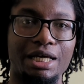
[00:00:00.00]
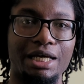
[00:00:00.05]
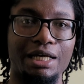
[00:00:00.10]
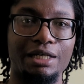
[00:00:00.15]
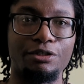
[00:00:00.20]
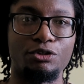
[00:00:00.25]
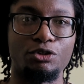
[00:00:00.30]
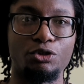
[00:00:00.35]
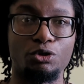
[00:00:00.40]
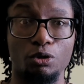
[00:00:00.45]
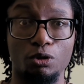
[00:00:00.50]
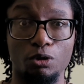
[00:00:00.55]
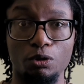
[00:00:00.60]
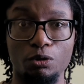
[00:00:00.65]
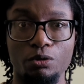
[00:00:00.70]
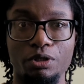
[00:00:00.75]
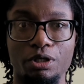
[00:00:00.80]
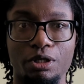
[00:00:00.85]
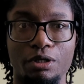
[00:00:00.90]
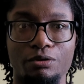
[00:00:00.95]
into
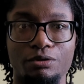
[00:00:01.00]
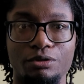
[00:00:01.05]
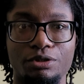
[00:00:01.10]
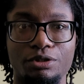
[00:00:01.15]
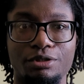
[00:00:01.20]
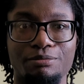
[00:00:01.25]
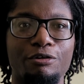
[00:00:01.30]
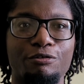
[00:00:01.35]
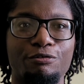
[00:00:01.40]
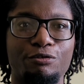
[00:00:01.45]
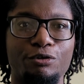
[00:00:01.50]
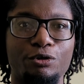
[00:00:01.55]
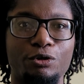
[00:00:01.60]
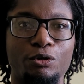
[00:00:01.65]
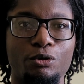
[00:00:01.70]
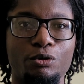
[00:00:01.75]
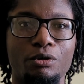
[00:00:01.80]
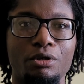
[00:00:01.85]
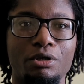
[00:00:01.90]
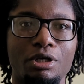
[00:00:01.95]
glucose
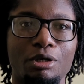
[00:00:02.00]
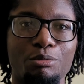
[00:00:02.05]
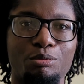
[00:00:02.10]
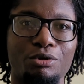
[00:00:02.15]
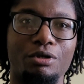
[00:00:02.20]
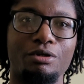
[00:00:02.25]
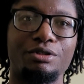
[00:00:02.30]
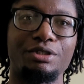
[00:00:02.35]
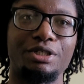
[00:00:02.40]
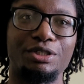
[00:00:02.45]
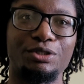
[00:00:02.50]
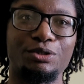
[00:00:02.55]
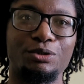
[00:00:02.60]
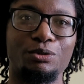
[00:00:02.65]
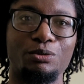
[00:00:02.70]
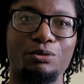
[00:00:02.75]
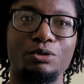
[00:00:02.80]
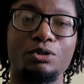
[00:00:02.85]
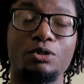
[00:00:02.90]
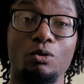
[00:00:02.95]
through a process
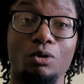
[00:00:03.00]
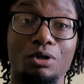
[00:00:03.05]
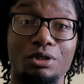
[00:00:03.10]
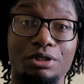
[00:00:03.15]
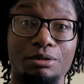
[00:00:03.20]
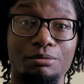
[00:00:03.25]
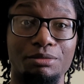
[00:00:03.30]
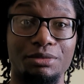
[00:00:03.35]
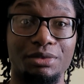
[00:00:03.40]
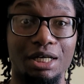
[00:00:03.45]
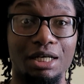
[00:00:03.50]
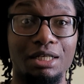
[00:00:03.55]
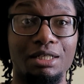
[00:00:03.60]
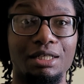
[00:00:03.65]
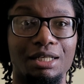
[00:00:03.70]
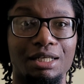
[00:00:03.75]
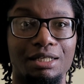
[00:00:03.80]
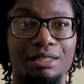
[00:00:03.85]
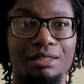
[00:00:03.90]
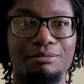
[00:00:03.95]
called quantum
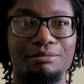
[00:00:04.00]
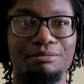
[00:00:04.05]
tunneling.